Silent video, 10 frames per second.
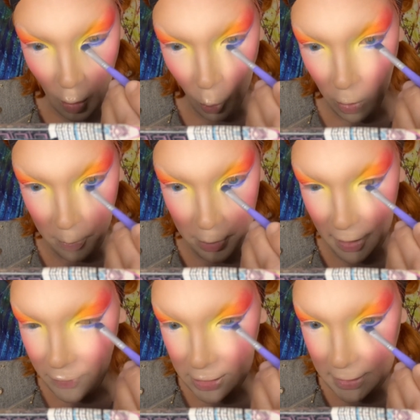We'll
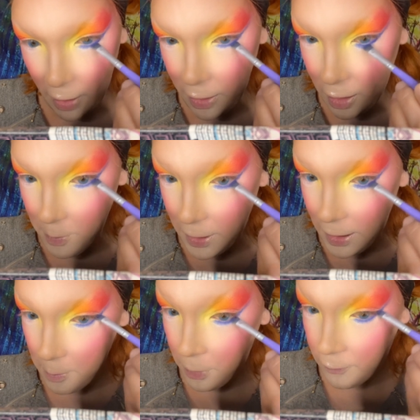buff this out here in a
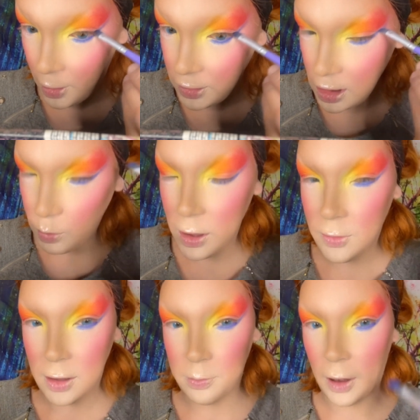minute, but first I'm just gonna
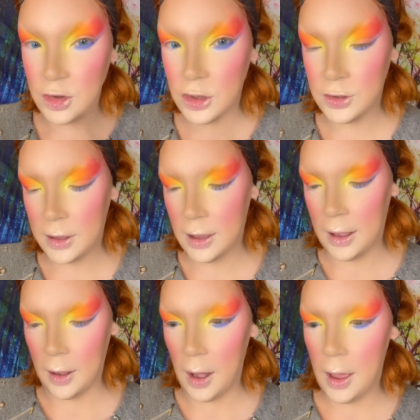use this brush just
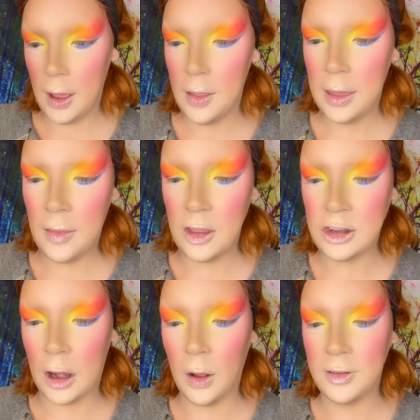to get the
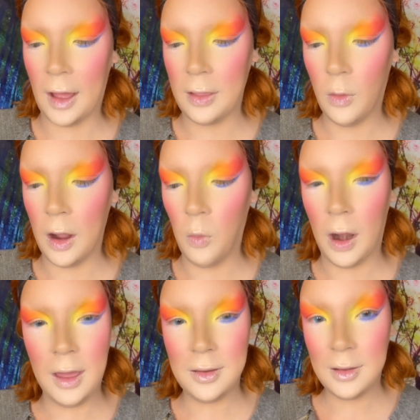shadow exactly where I
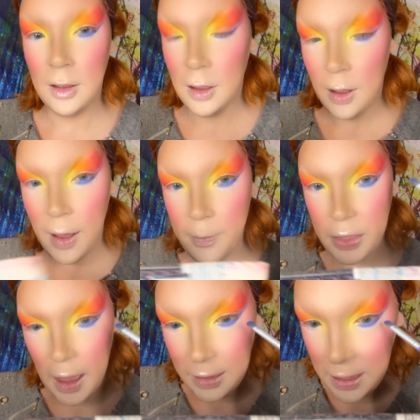want it
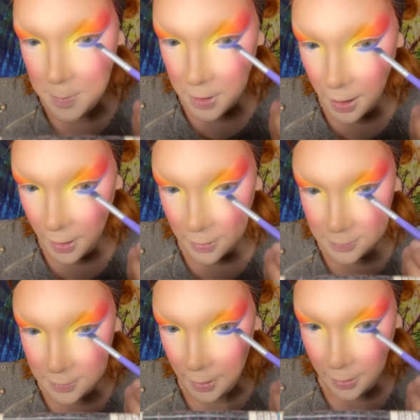and keep it in a nice
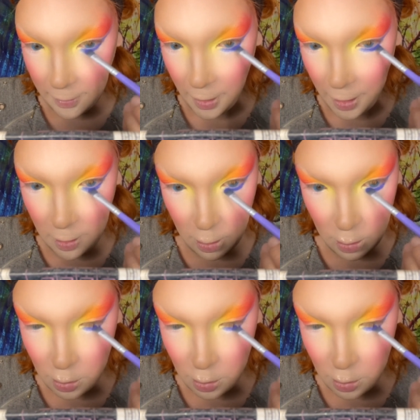tight line.